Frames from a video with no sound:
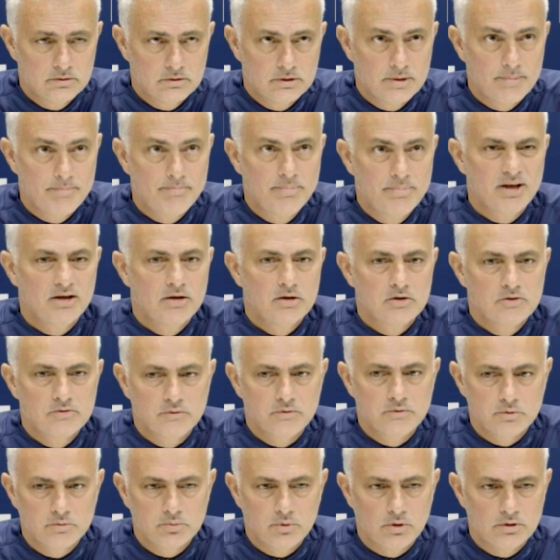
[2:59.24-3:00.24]
the biggest
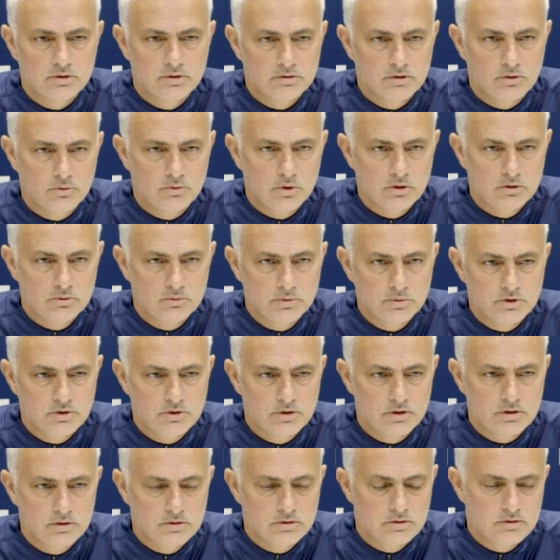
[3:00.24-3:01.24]
football in the world,
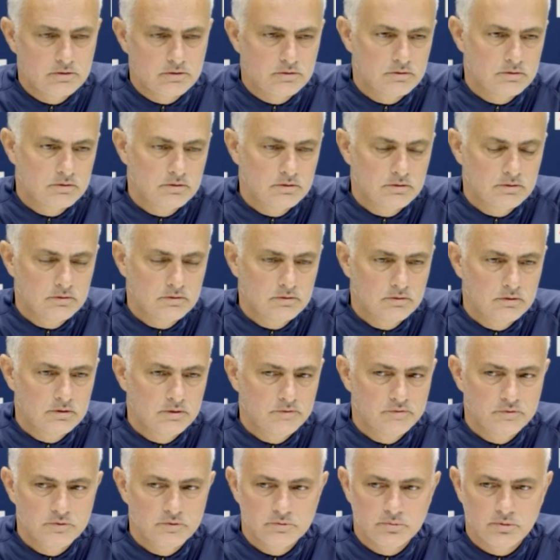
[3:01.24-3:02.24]
which is
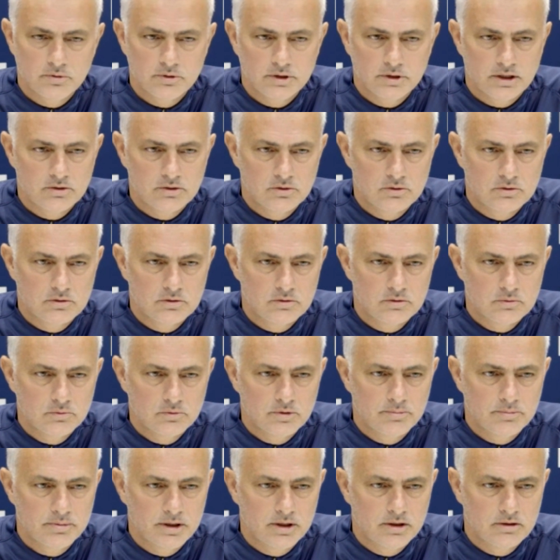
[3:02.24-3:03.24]
the football that
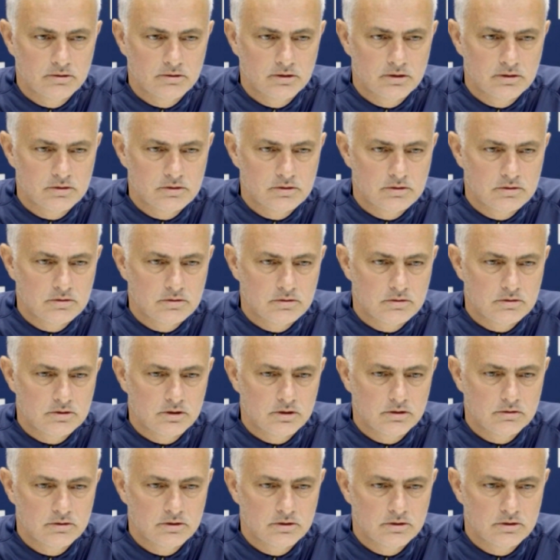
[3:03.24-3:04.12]
we play in this